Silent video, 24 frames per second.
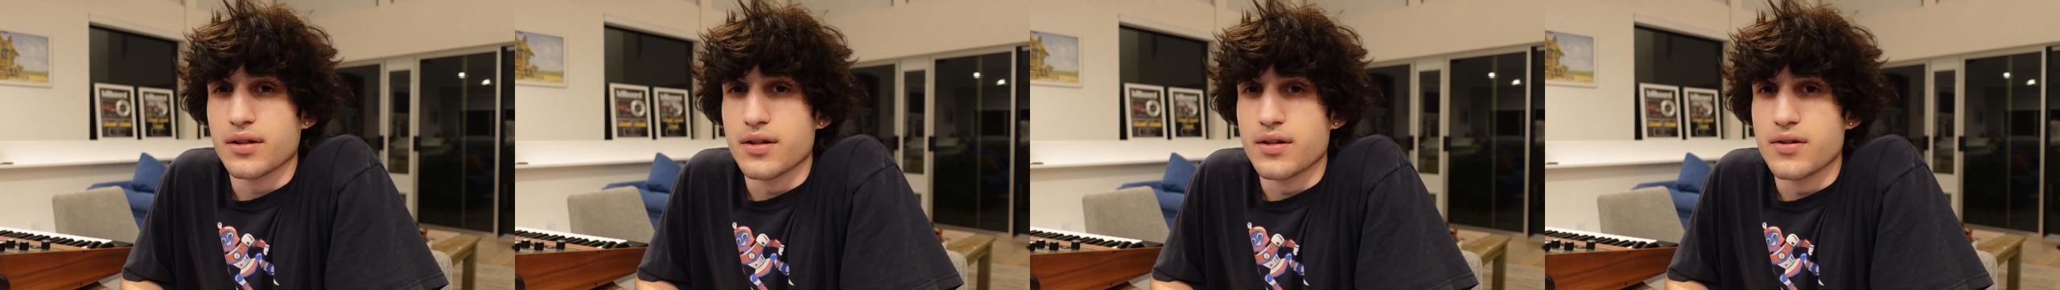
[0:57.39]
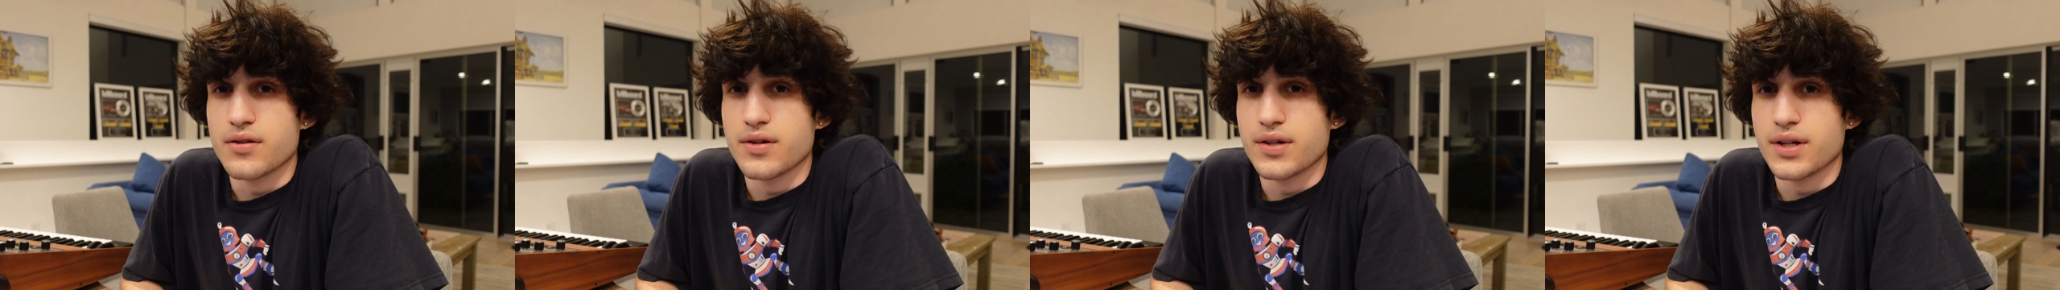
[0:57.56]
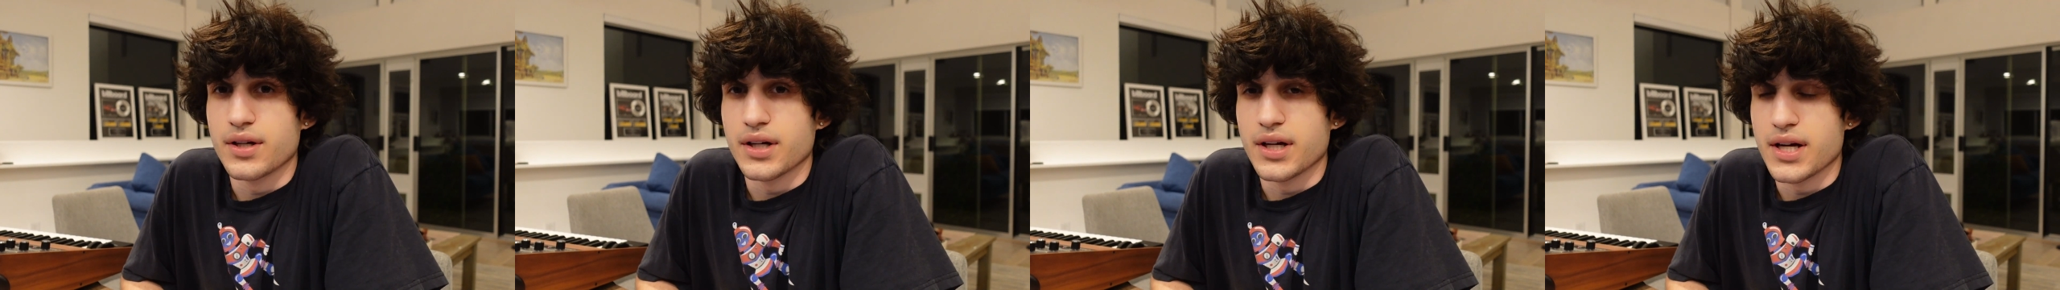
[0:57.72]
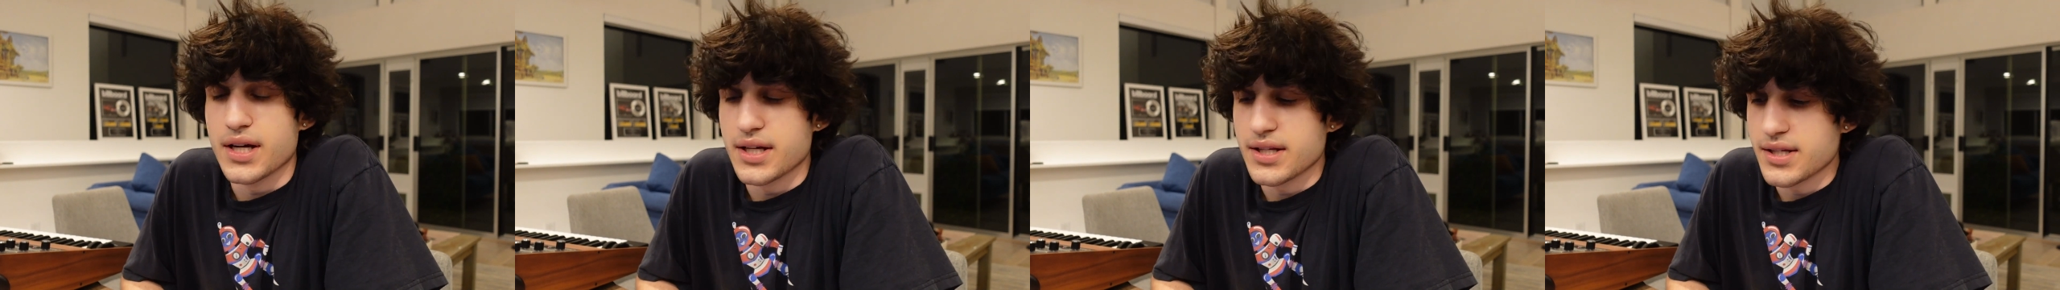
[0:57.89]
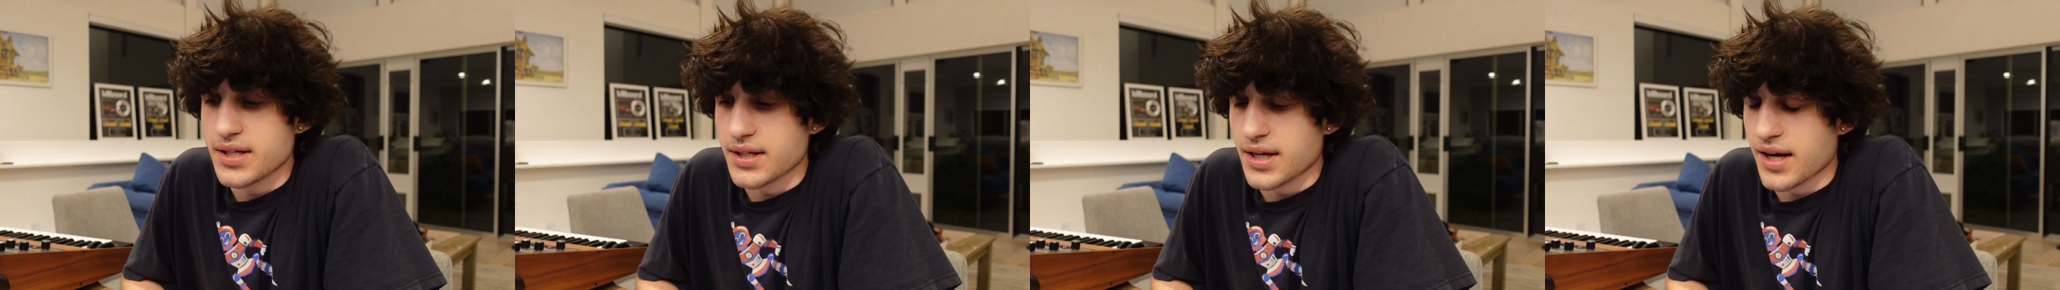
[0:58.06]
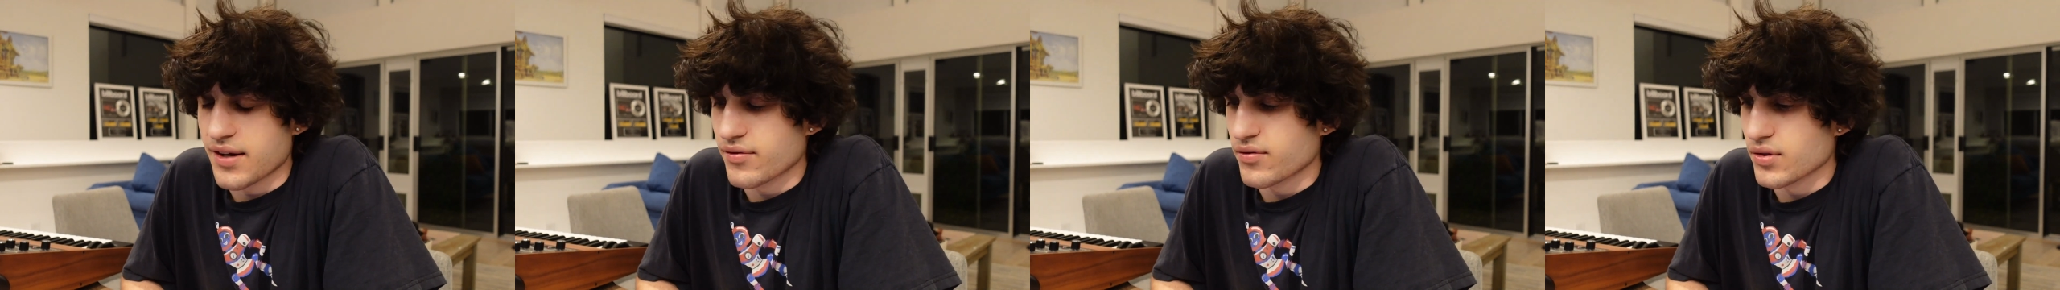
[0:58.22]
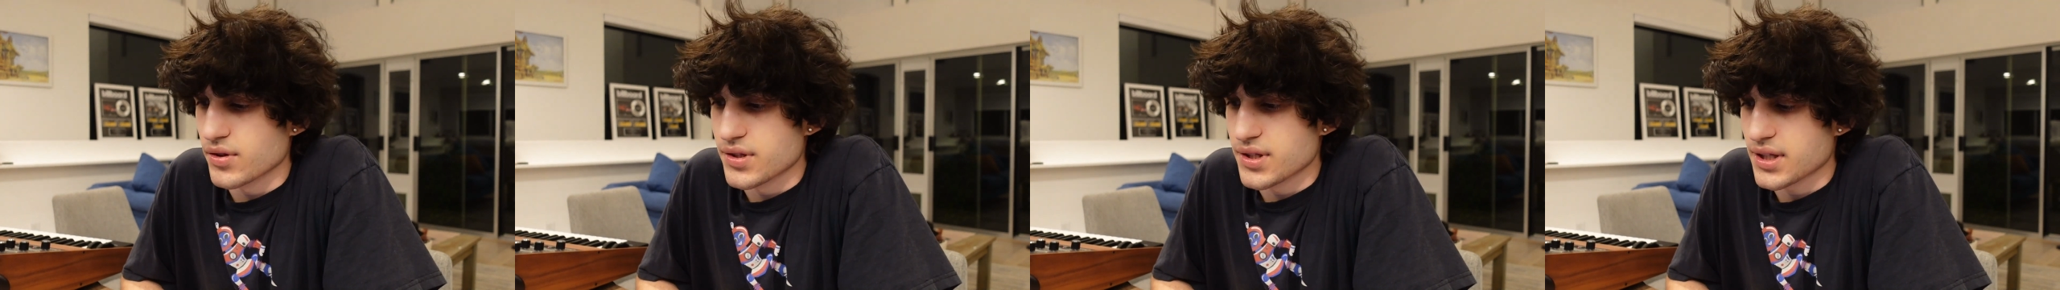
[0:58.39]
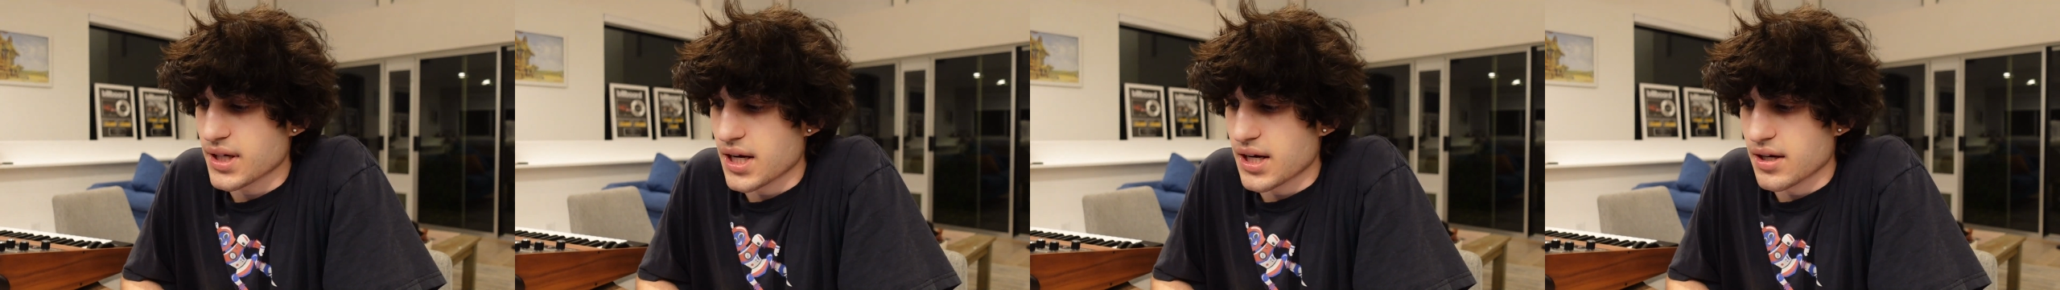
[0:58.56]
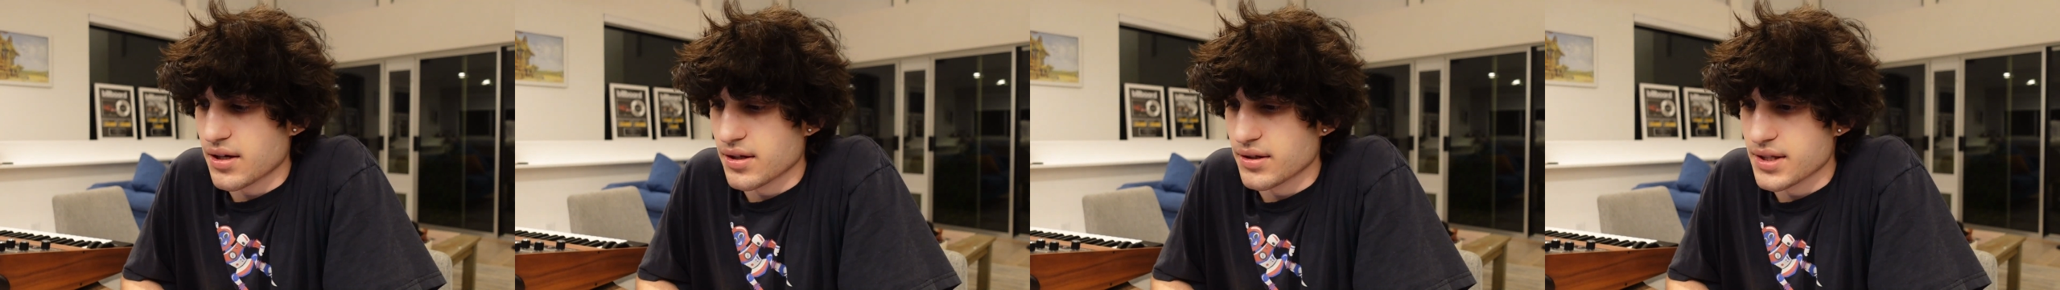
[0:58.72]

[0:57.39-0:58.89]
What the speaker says: the new year hits and everyone's kind of